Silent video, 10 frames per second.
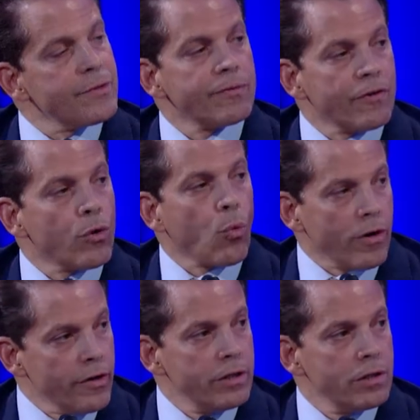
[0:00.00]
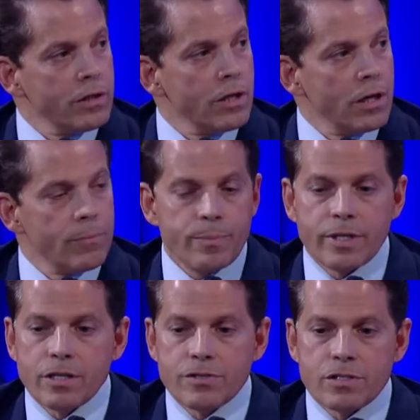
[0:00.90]
to be very worried uh,
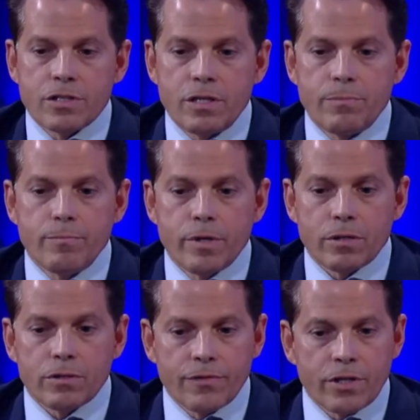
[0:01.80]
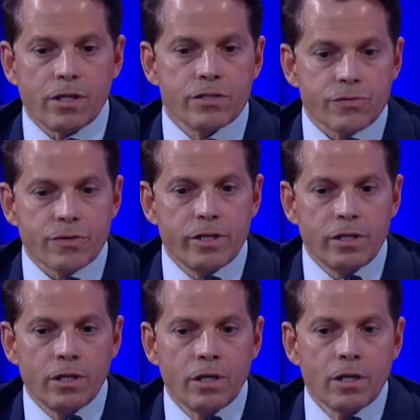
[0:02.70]
because the middle of the country,